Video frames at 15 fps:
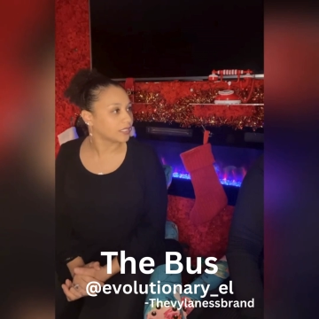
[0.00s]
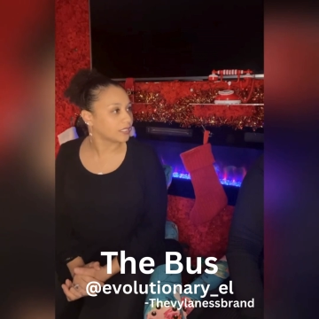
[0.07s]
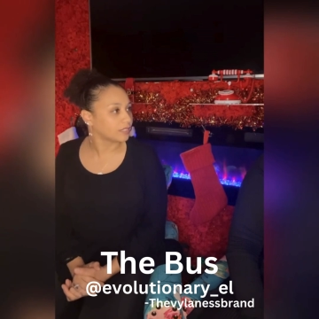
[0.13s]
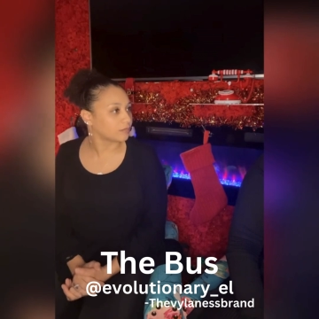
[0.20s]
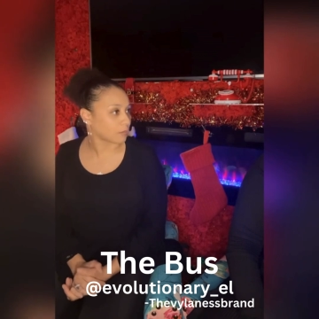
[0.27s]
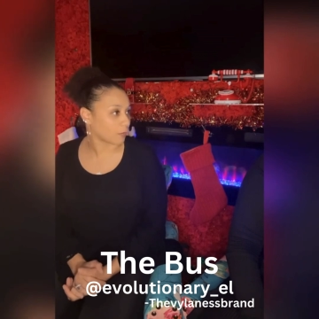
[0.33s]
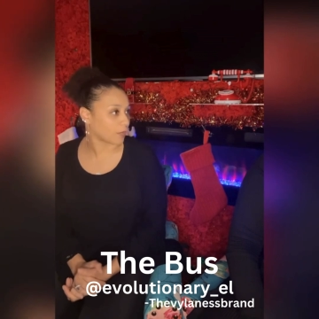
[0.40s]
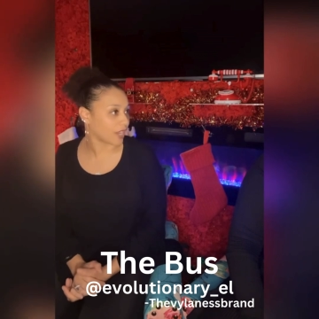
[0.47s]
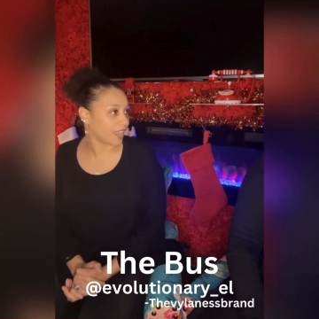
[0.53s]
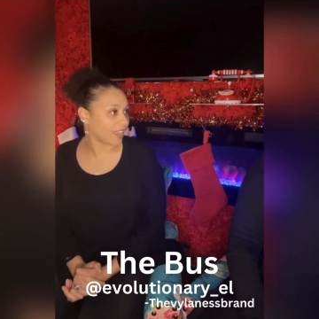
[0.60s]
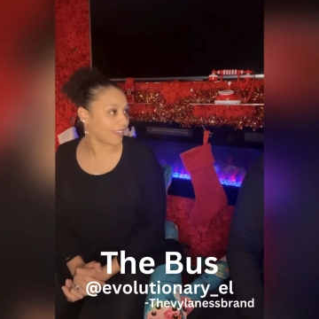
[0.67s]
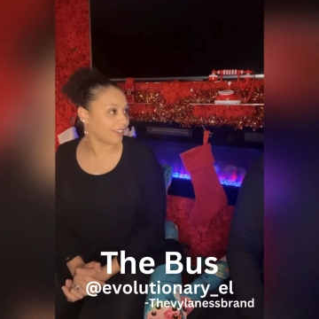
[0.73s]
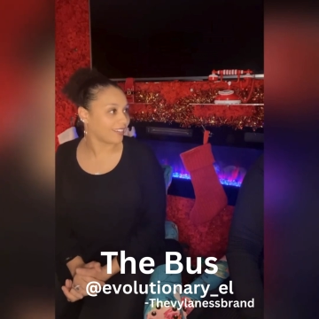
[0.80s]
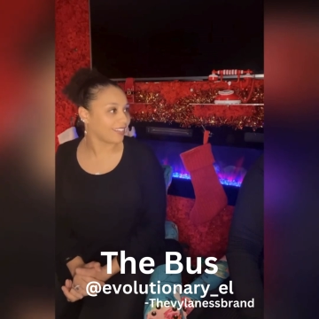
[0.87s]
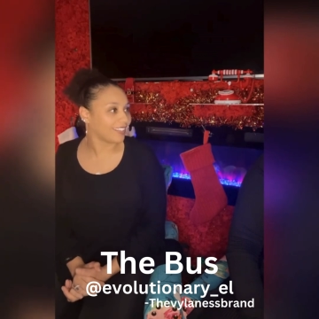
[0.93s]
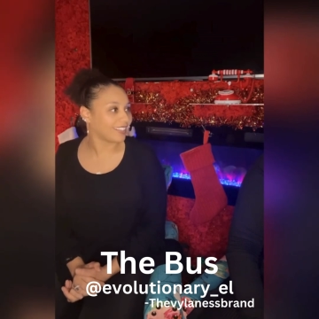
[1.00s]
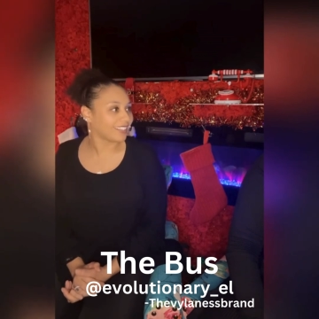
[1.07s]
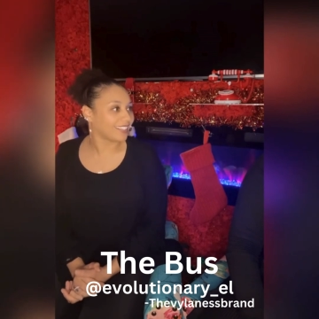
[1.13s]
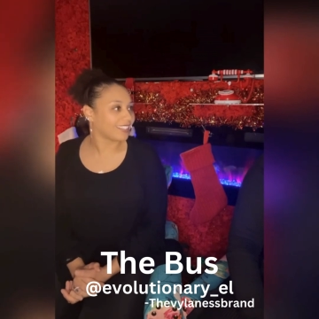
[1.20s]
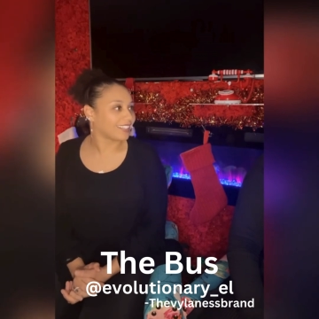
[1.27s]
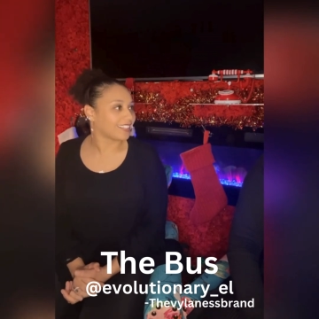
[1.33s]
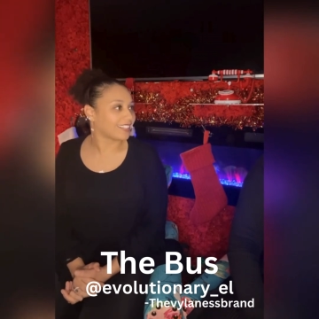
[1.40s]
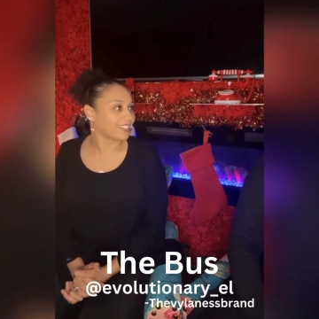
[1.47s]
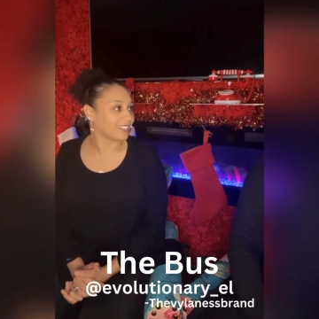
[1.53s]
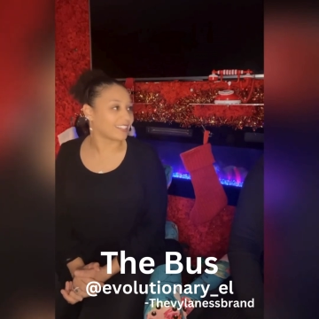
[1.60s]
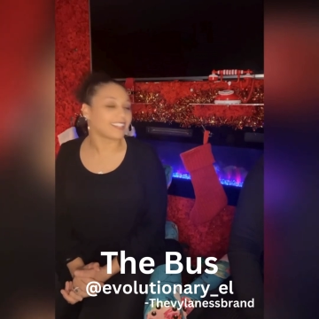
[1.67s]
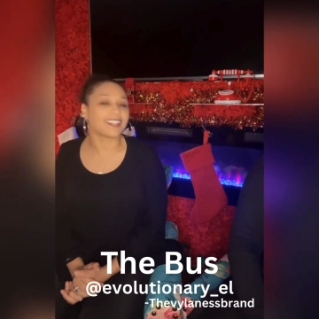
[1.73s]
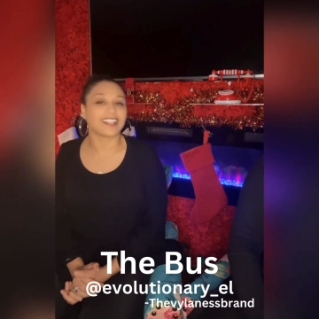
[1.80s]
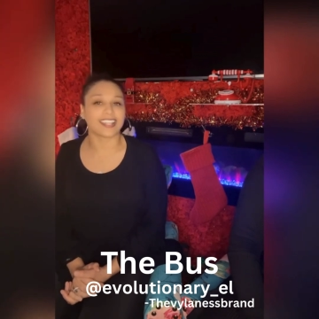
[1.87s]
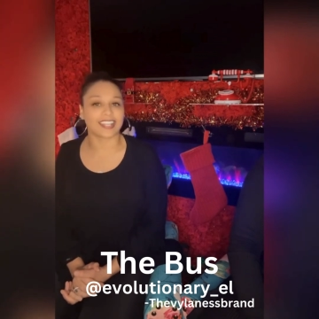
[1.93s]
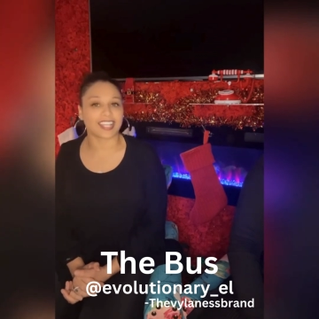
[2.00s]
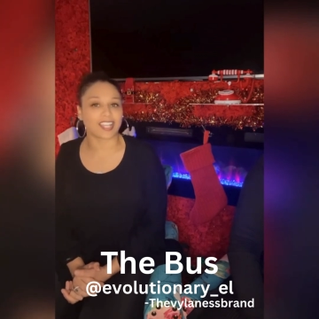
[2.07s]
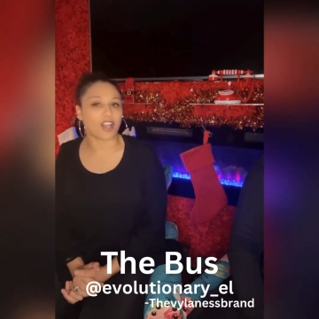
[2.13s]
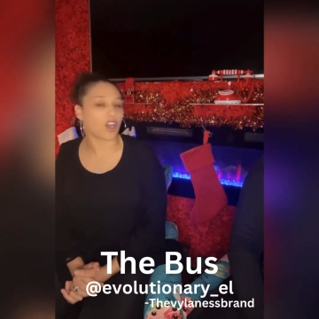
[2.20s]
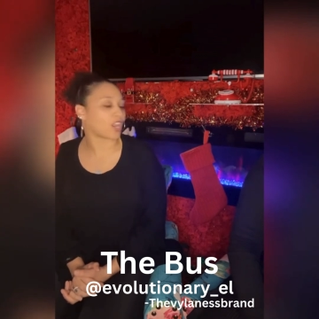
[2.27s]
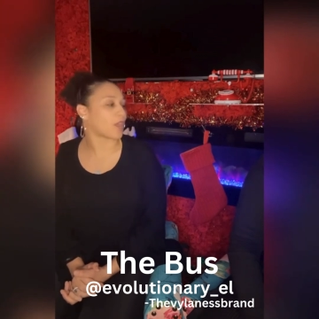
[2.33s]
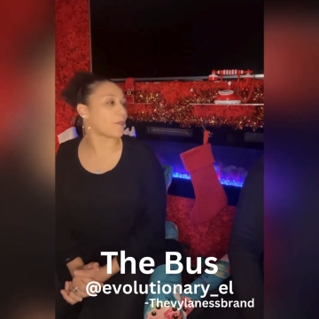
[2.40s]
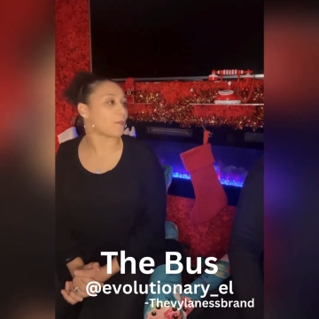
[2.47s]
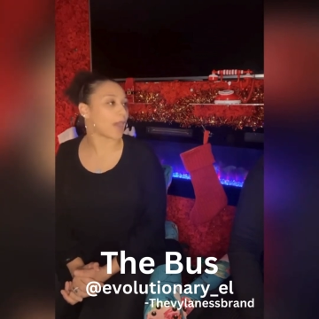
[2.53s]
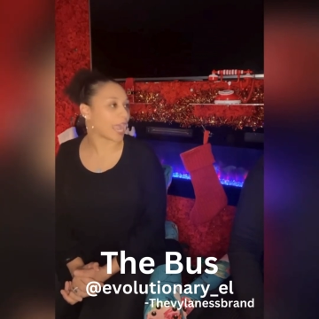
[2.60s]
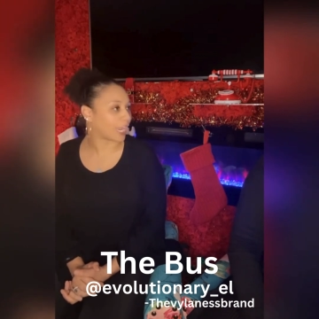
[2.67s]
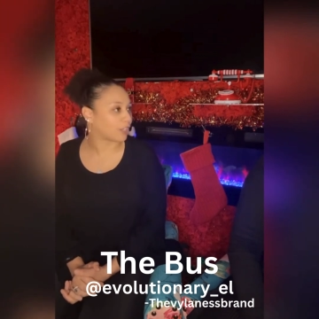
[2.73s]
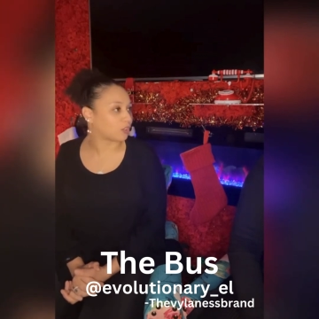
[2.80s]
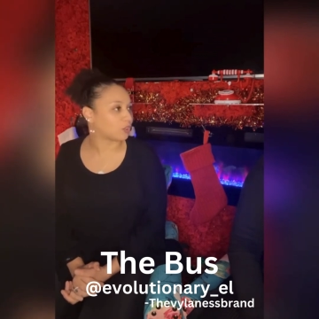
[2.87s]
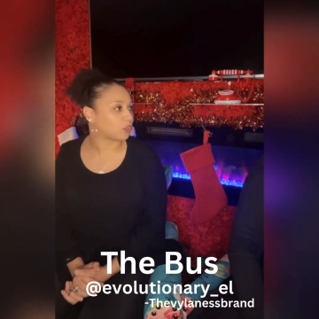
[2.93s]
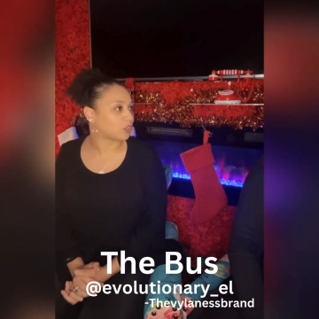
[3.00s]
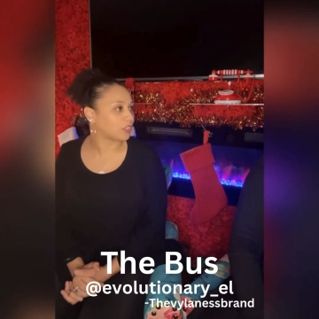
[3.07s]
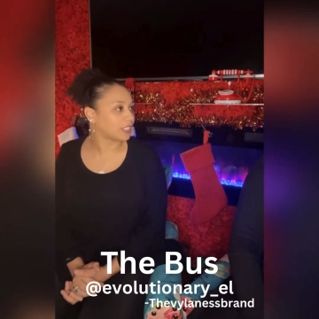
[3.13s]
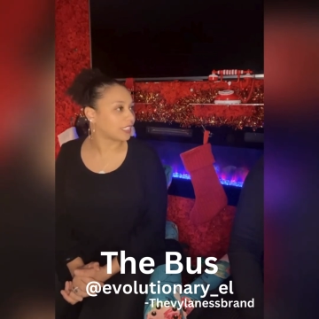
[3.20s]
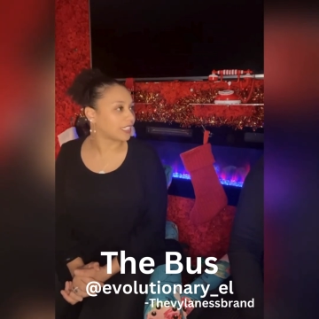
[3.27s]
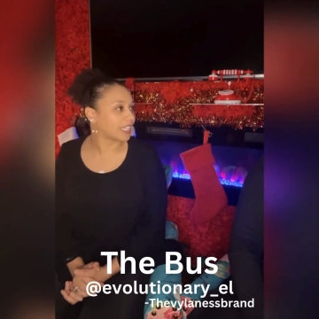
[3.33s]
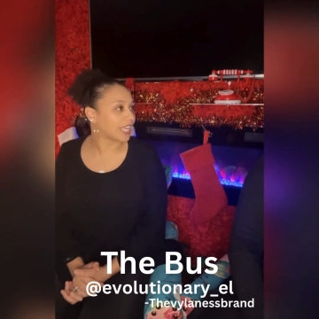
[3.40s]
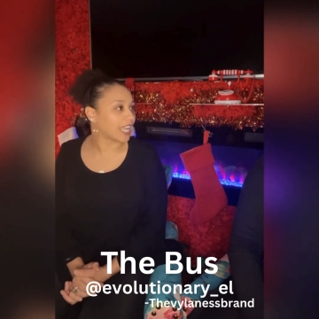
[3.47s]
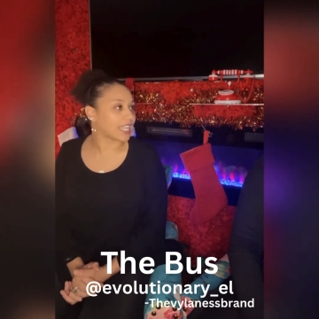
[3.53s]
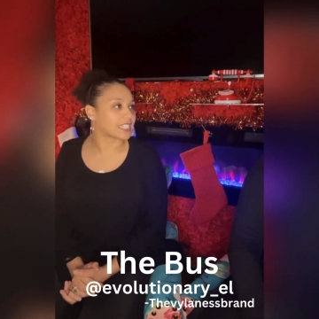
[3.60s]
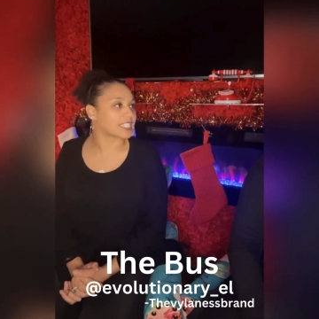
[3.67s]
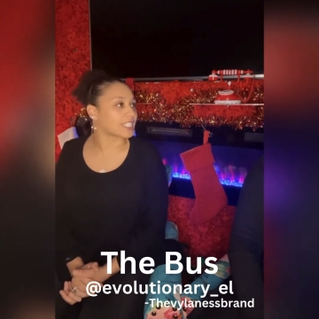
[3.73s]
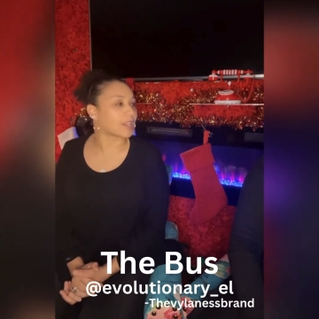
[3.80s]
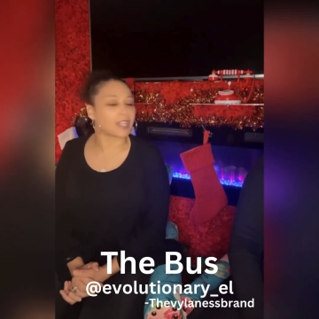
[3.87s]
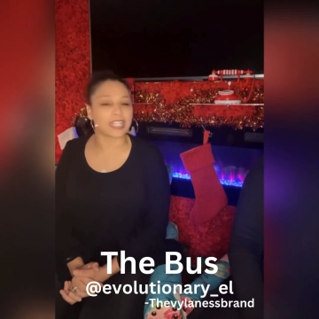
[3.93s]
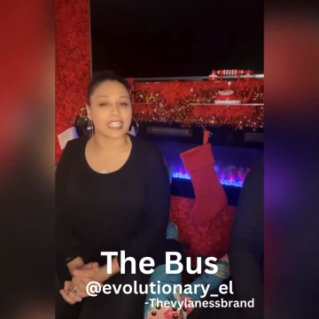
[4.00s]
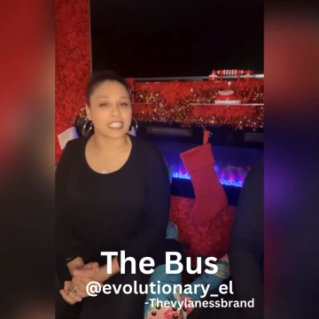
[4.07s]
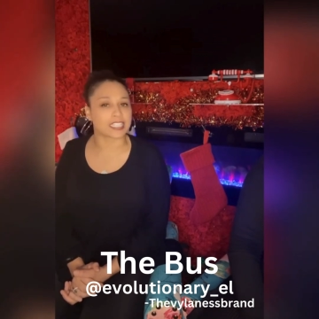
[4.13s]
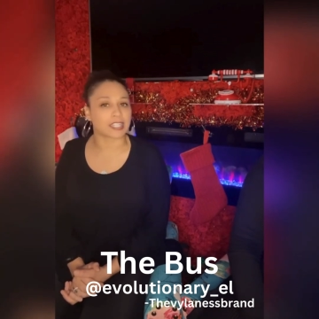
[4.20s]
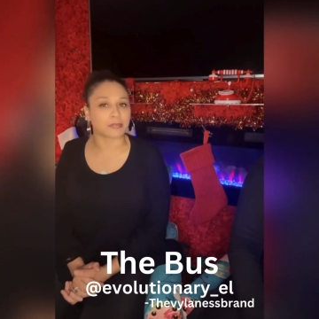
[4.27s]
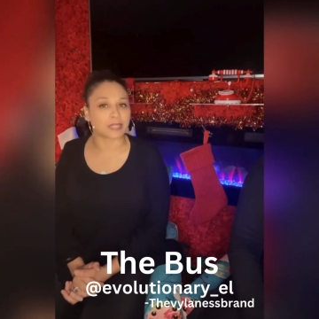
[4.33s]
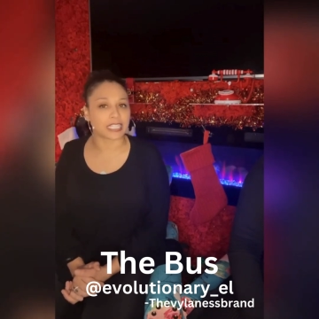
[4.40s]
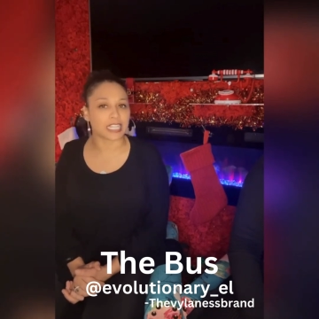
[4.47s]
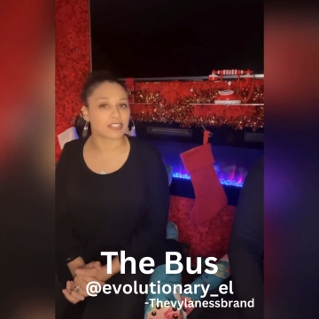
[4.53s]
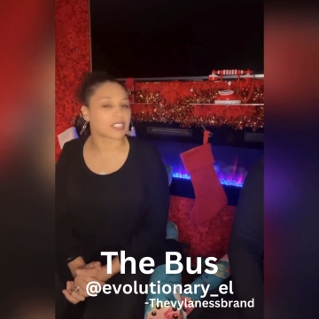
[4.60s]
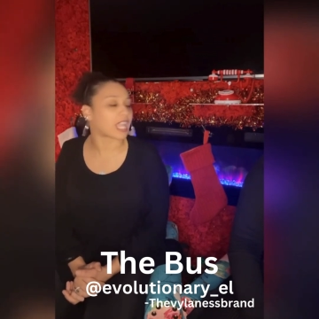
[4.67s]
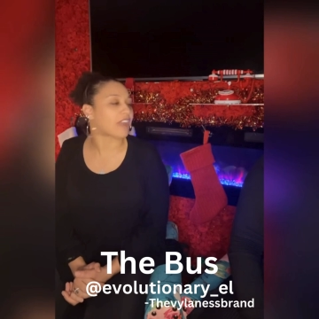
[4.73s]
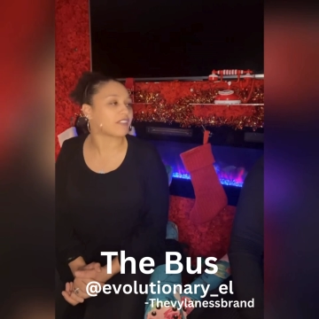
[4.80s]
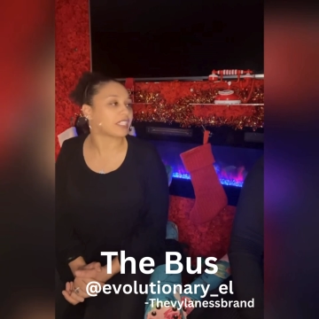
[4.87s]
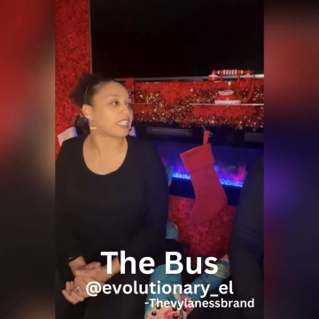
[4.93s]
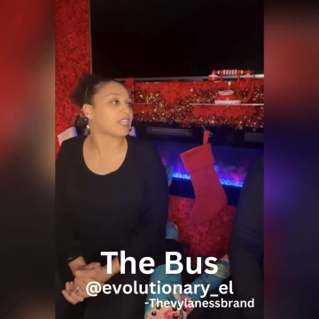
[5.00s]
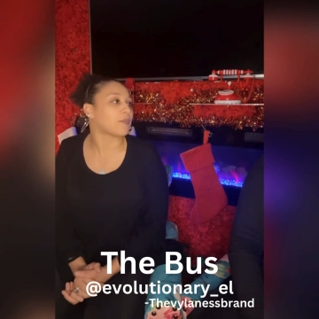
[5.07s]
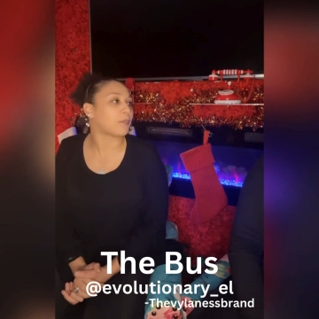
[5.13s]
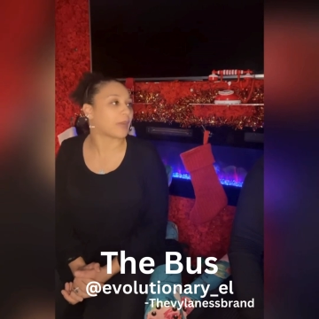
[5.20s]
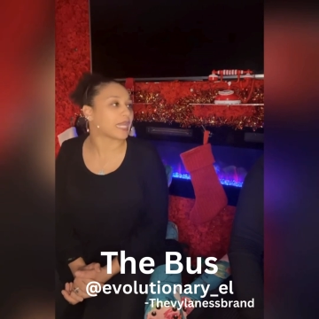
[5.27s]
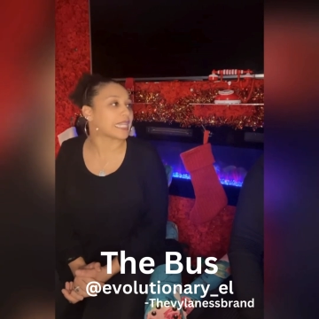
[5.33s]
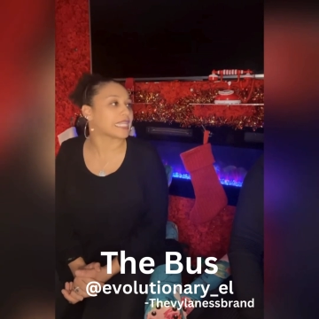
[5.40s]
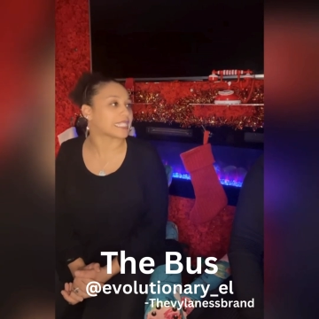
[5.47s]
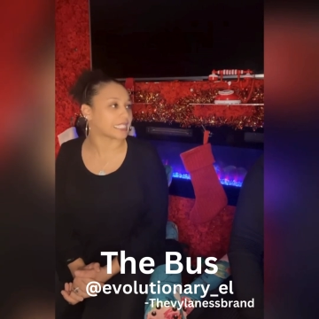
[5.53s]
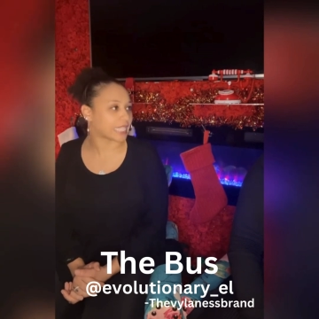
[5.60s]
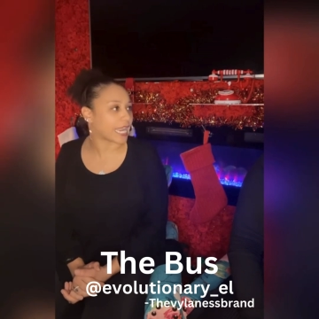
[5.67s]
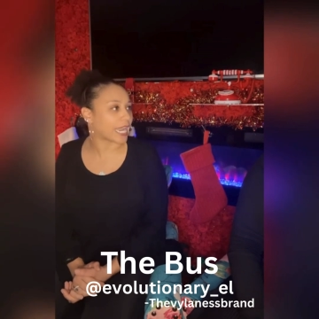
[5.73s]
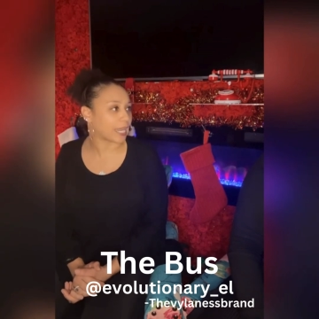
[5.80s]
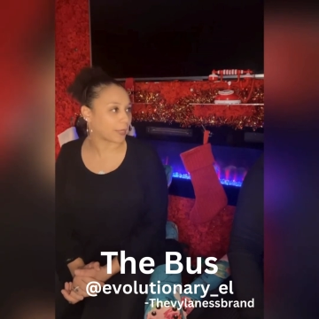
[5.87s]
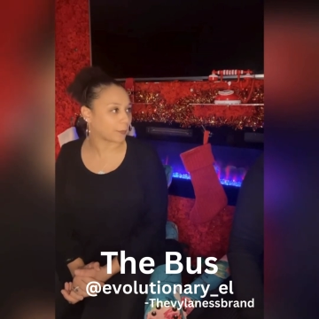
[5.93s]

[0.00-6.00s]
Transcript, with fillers: Remember that? No, I don't remember. Yeah, they that. called him Michael and something, and then something else, everything but his name.